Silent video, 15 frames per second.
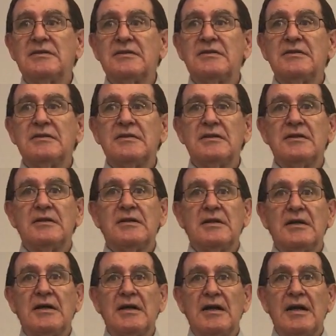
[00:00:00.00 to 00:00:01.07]

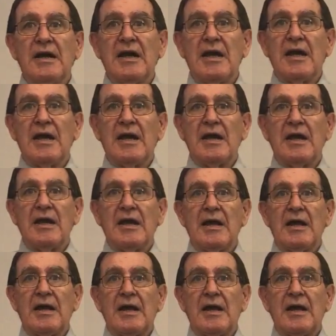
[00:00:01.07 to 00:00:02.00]
(no one is talking)